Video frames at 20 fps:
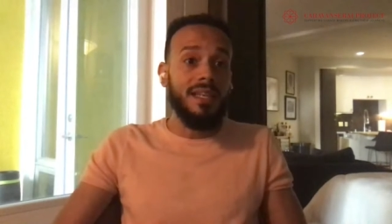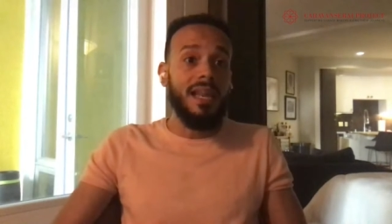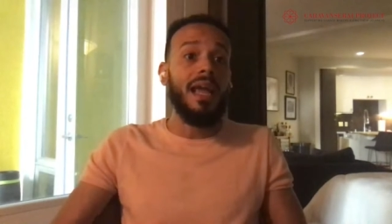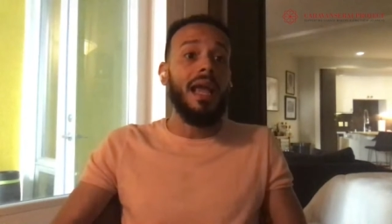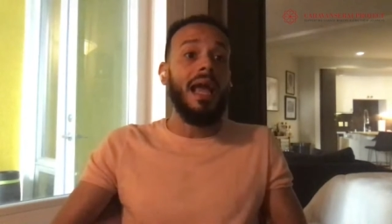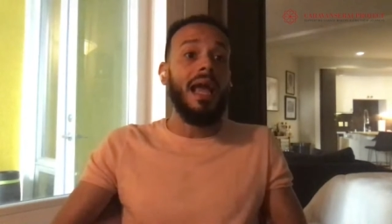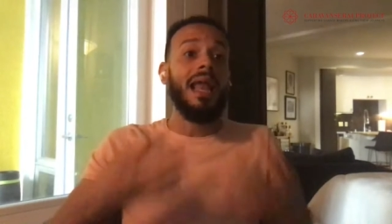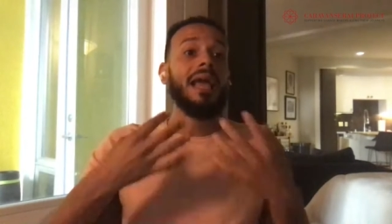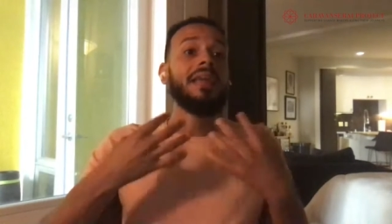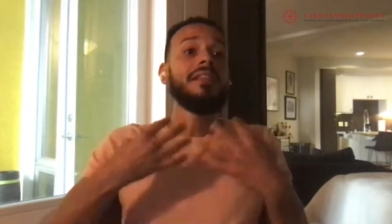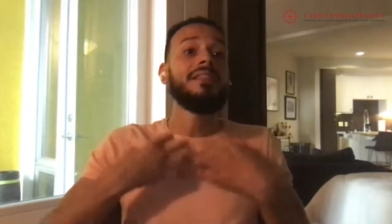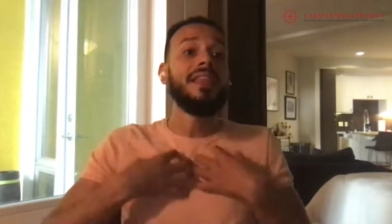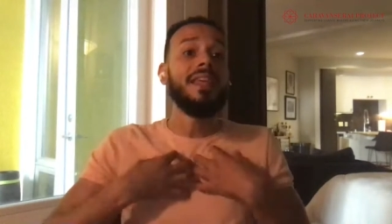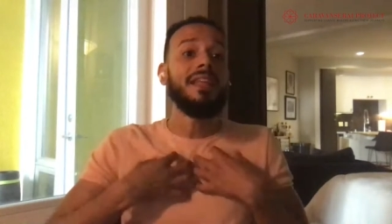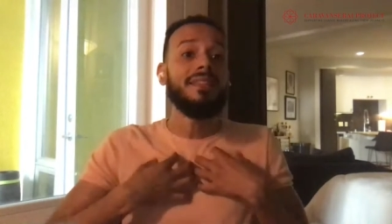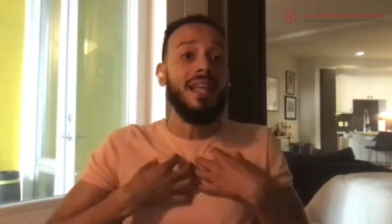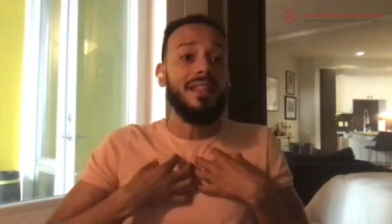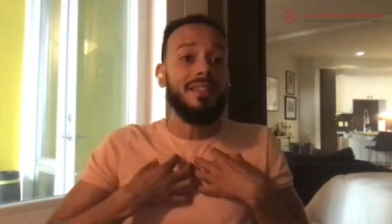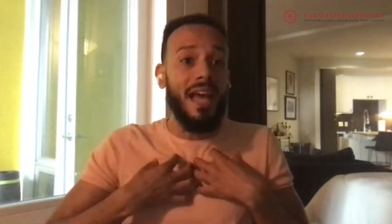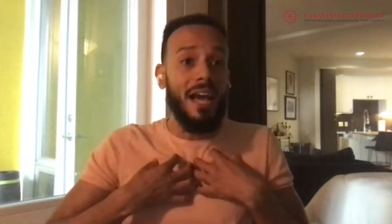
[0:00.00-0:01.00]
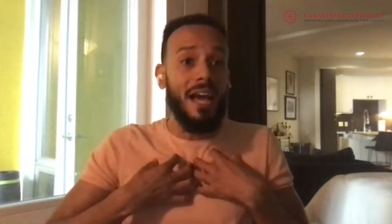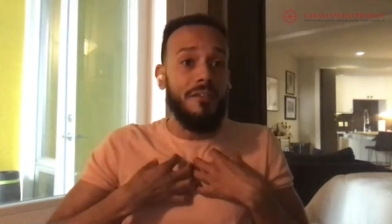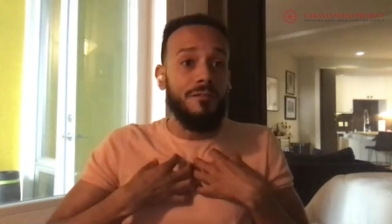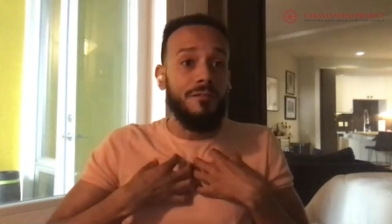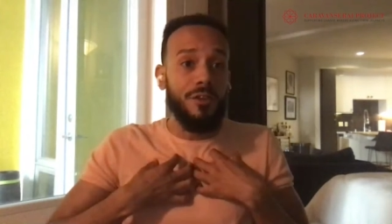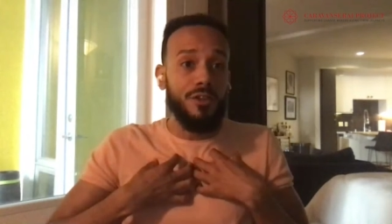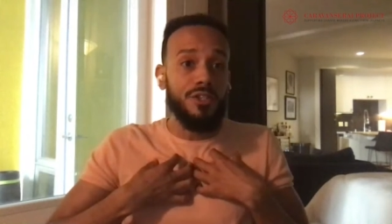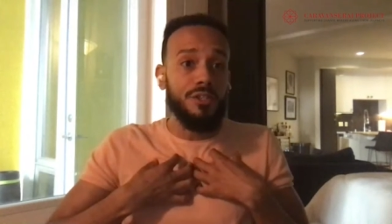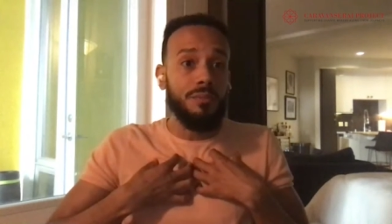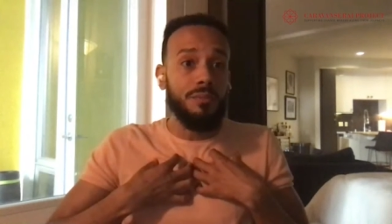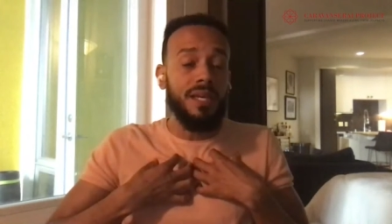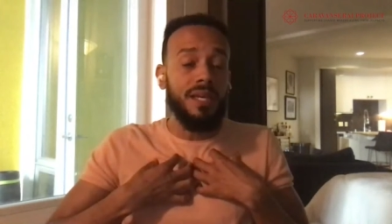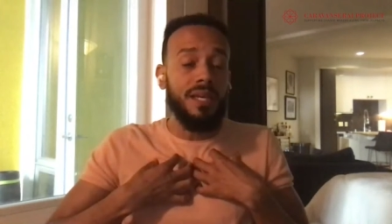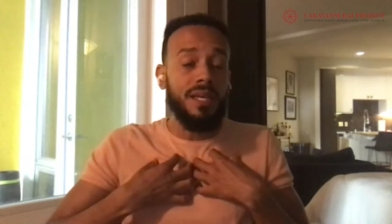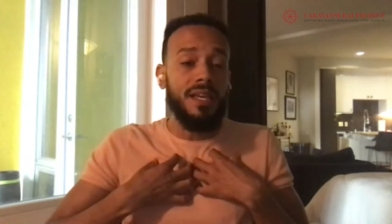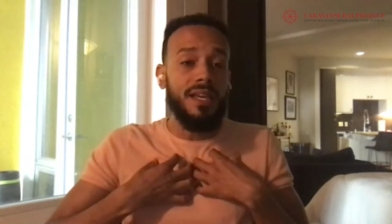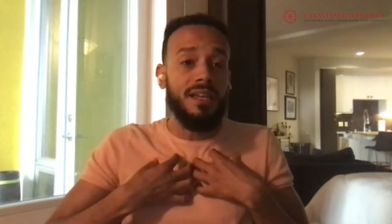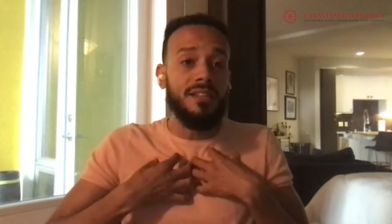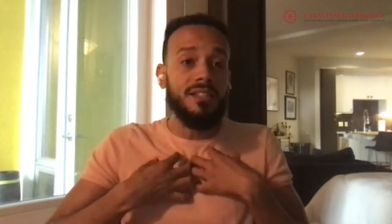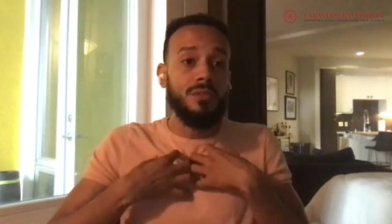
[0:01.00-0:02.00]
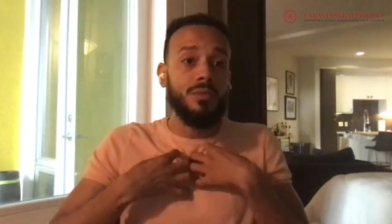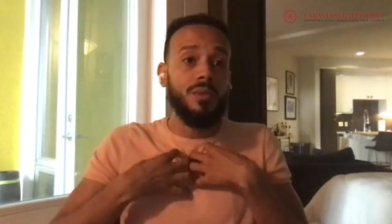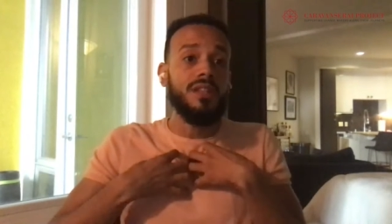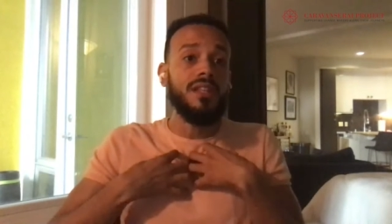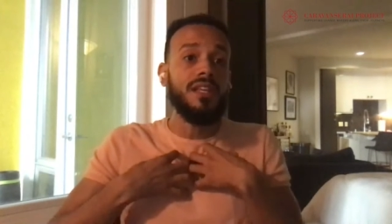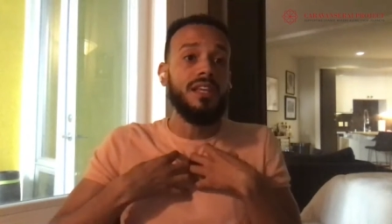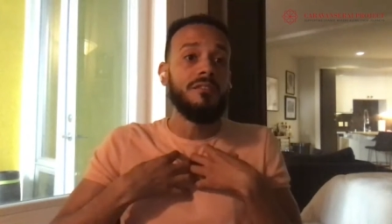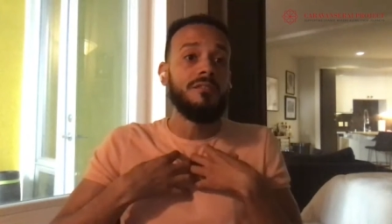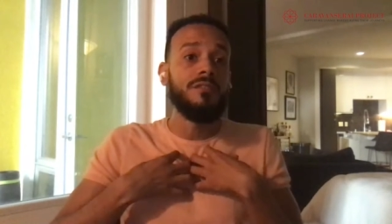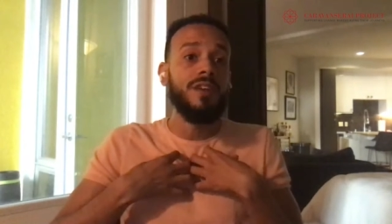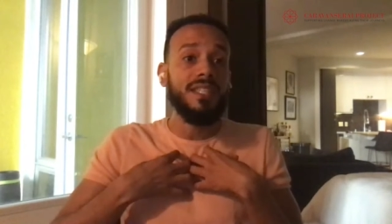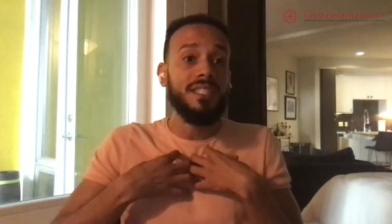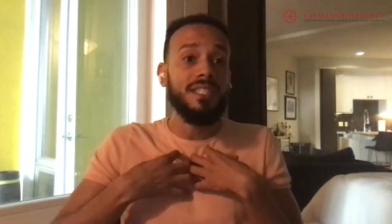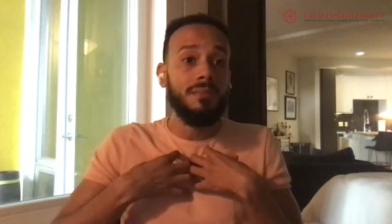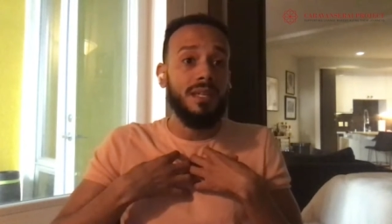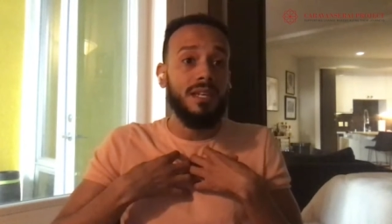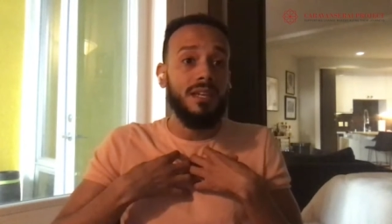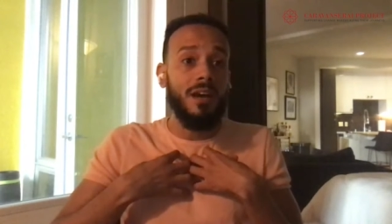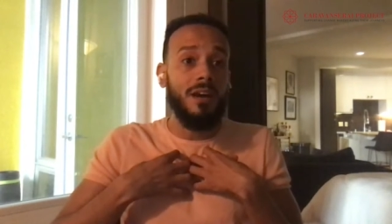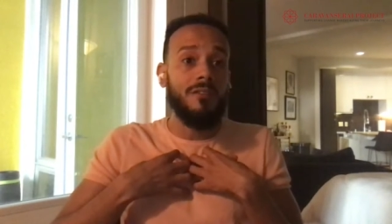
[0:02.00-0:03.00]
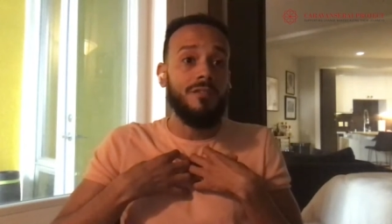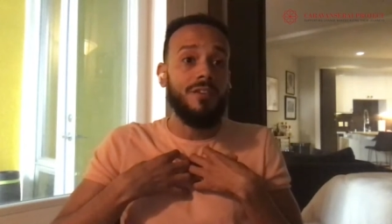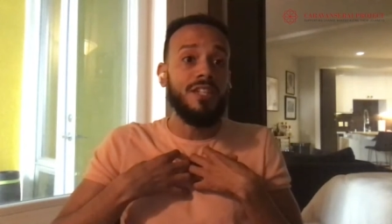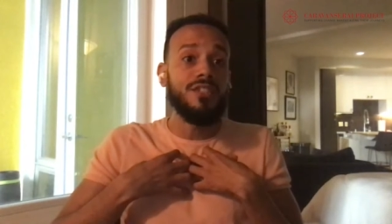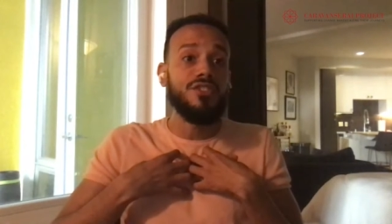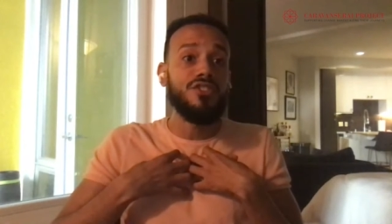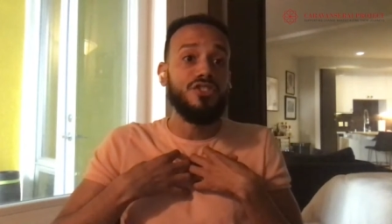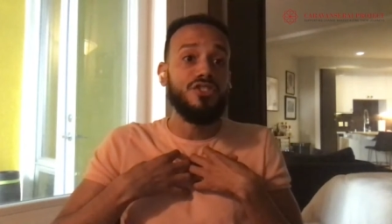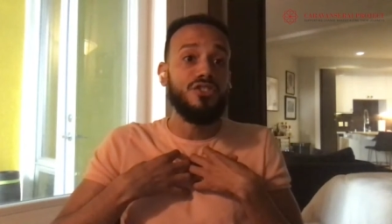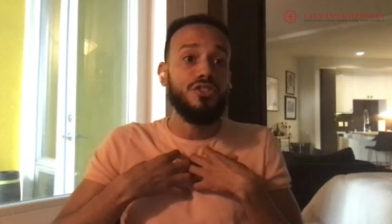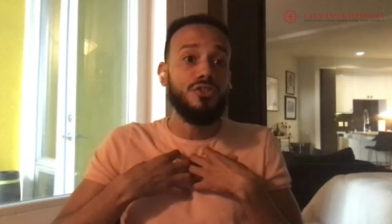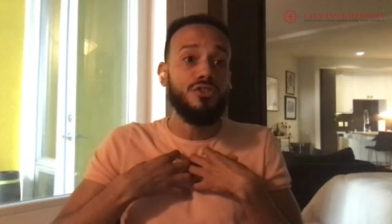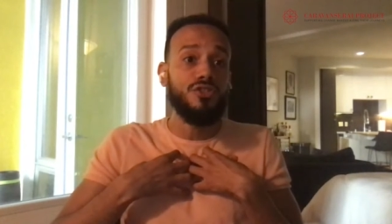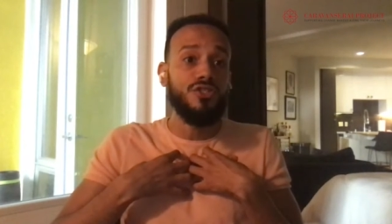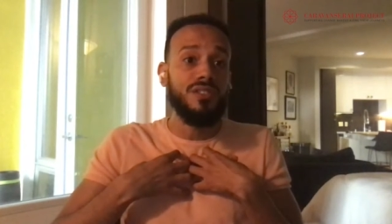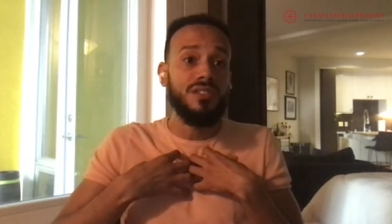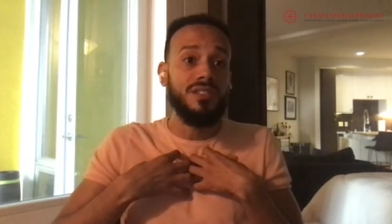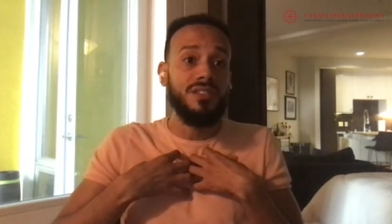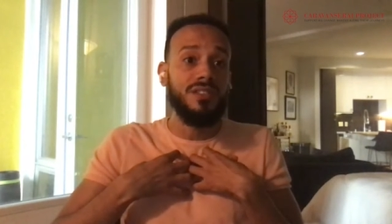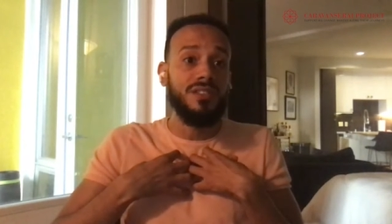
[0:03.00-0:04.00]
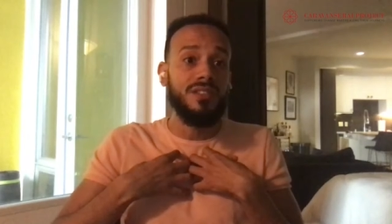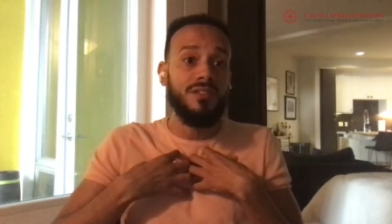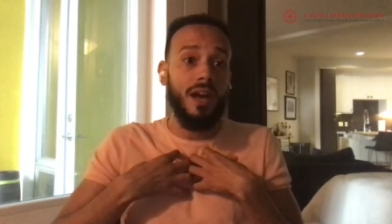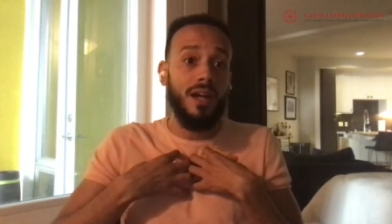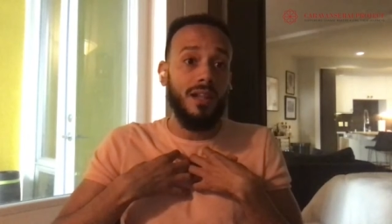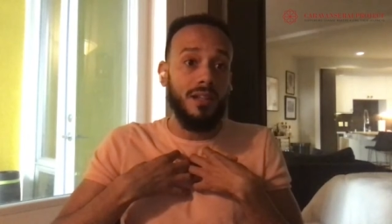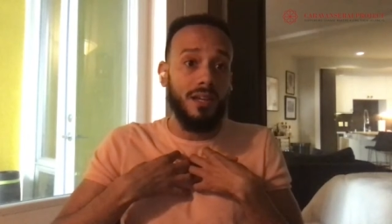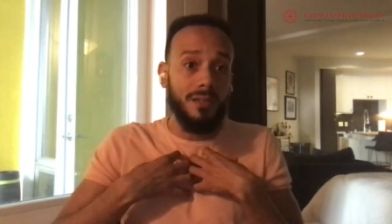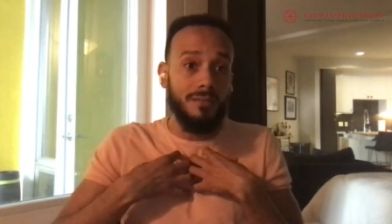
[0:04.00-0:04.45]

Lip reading: And I think that that first begins with the investment of institutions of color.